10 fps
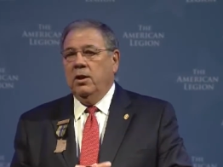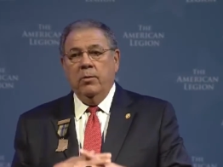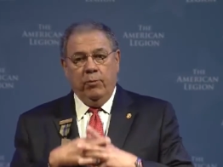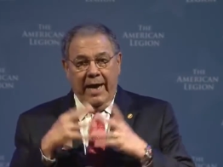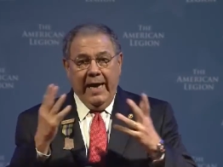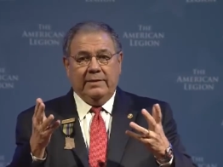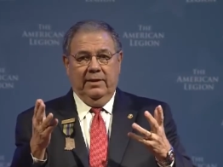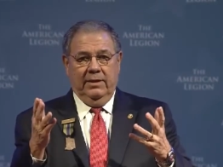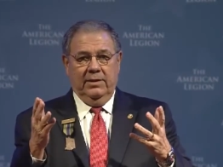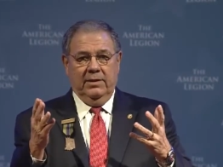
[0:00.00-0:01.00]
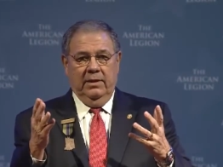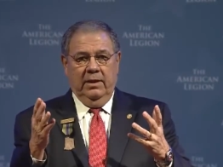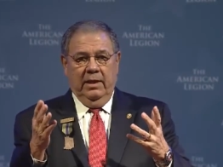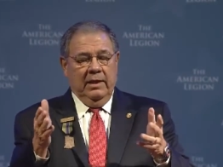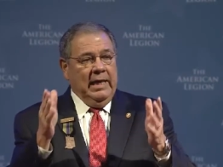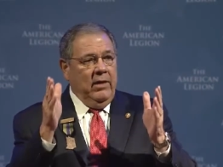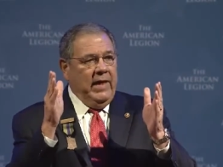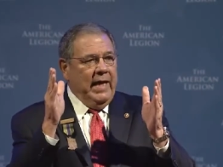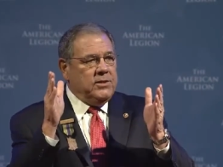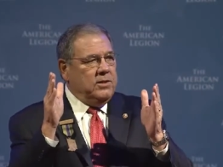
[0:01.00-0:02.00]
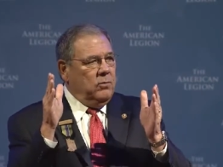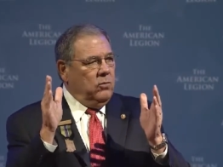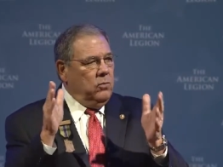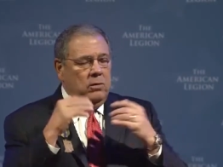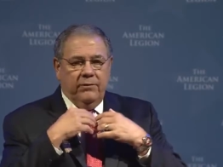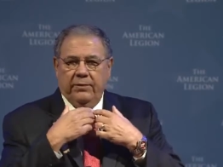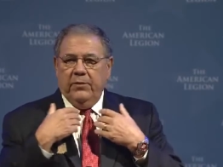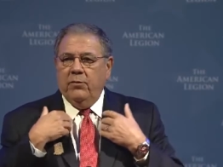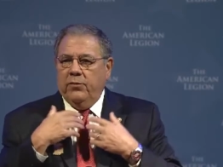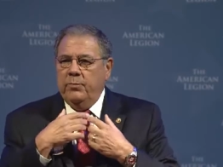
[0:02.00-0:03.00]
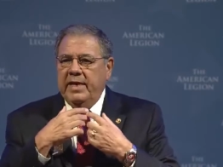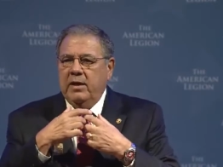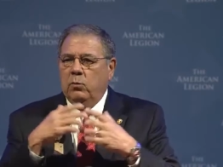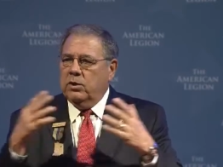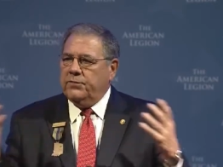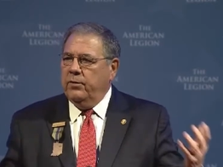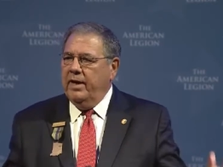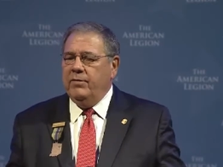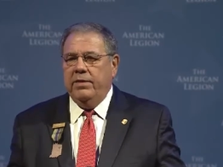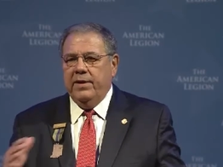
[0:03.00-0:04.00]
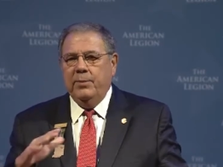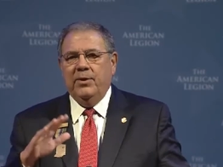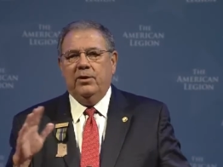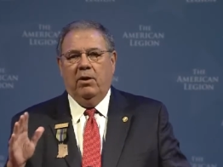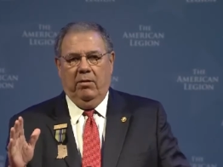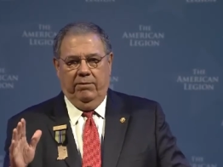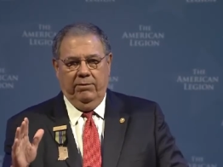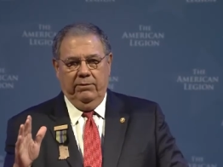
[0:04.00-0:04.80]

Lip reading: Practice. Now that's the rule of, for me it works for everything but golf.